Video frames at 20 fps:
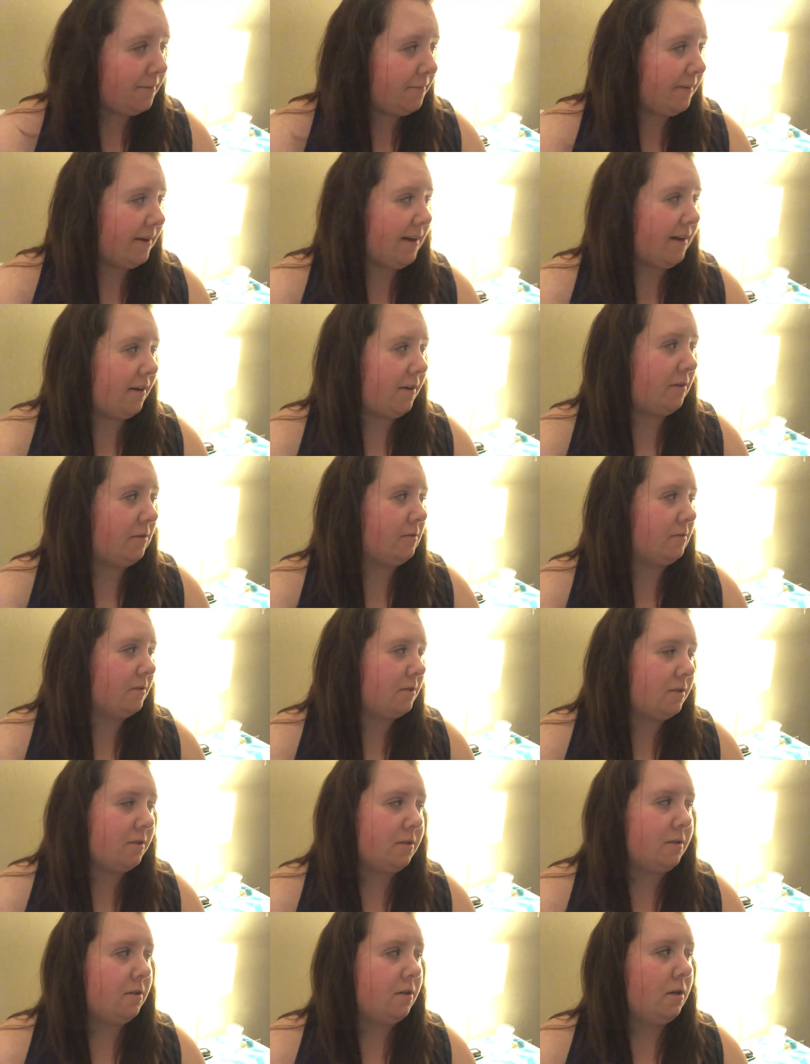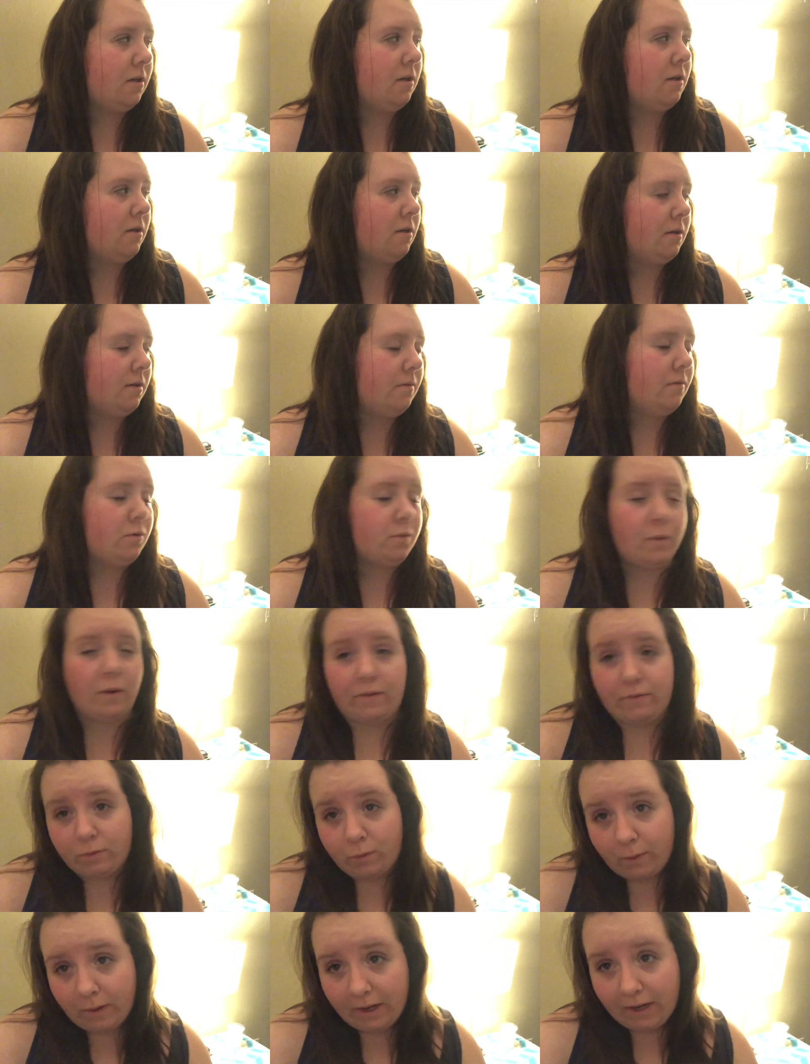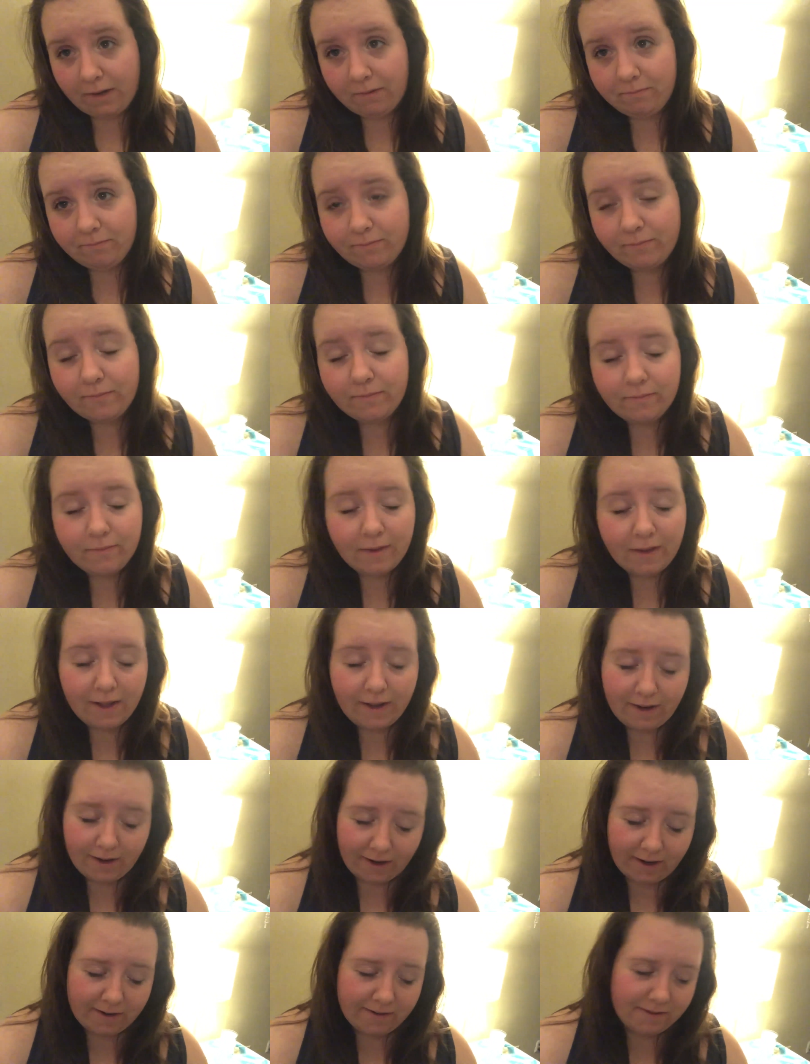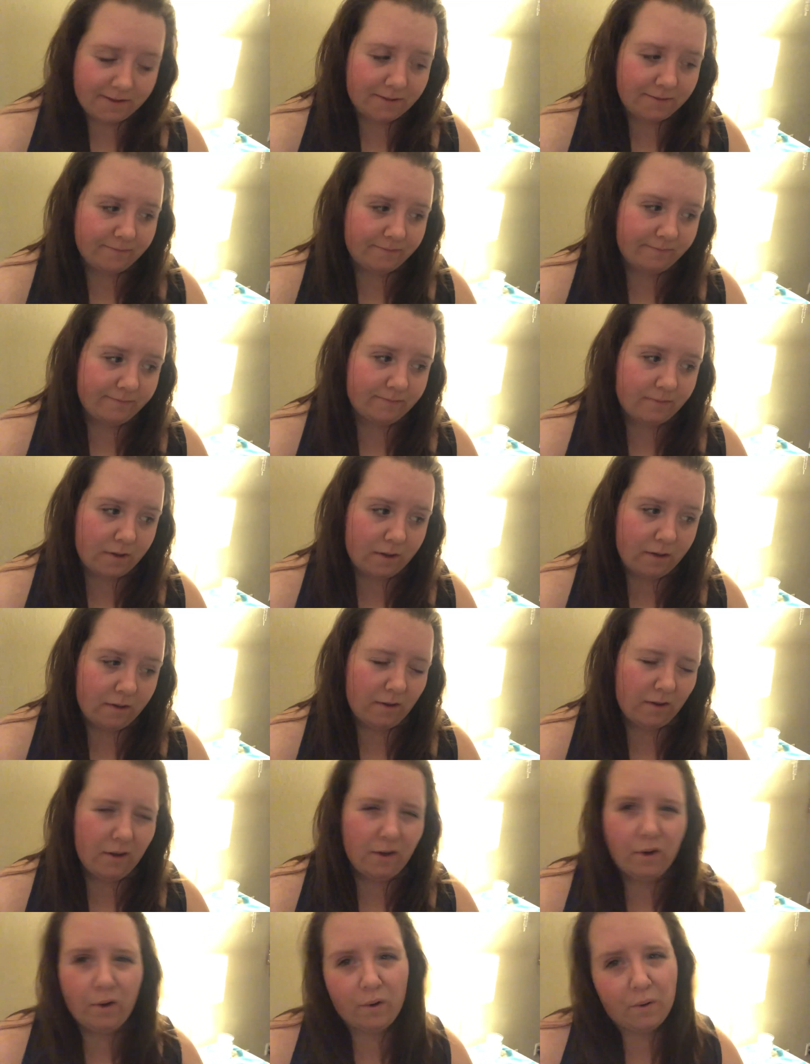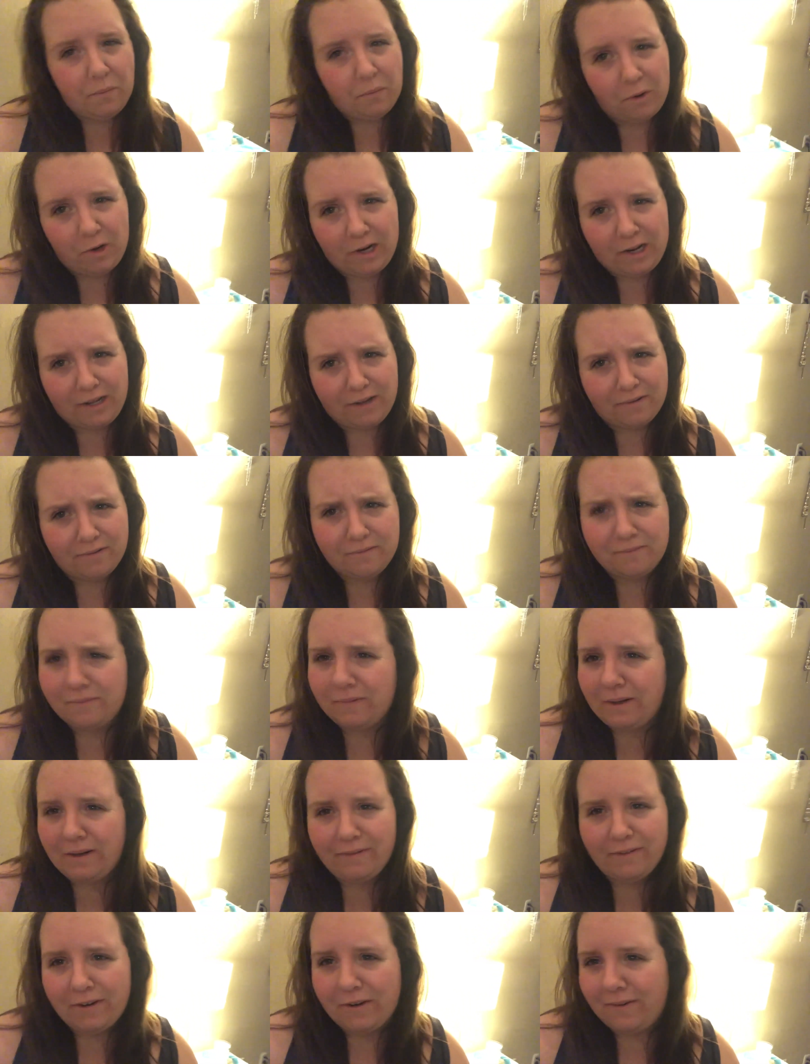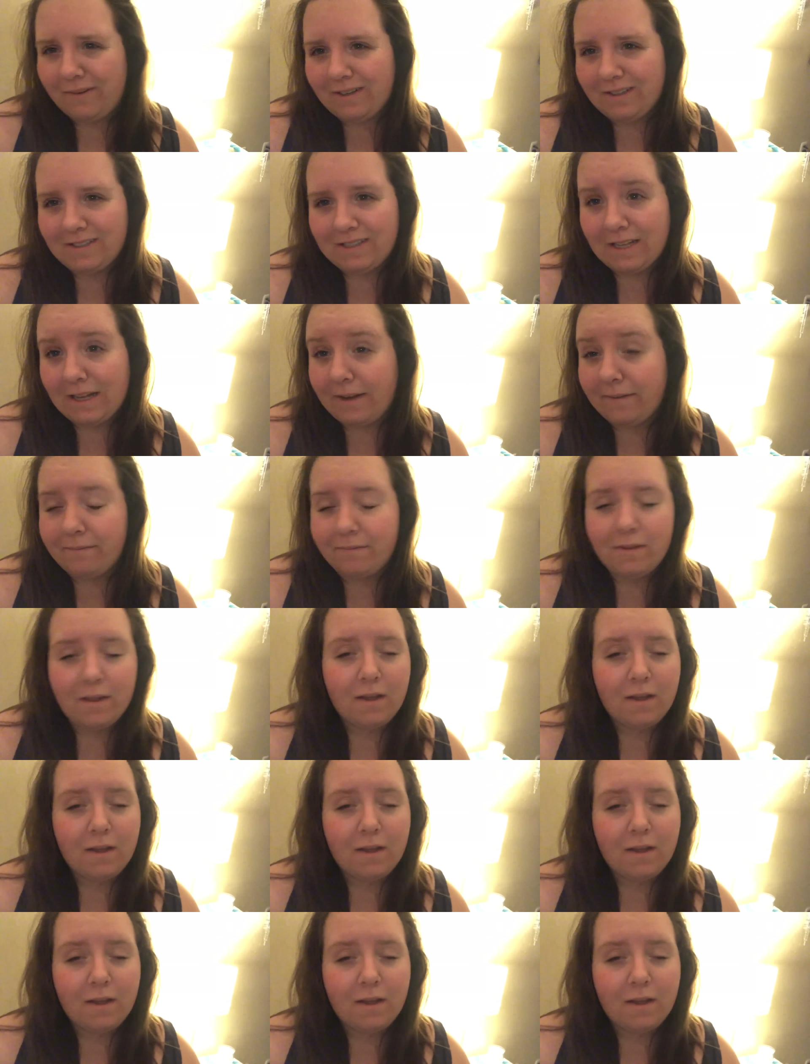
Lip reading: about 12:20 at night, or morning, whatever you want to say.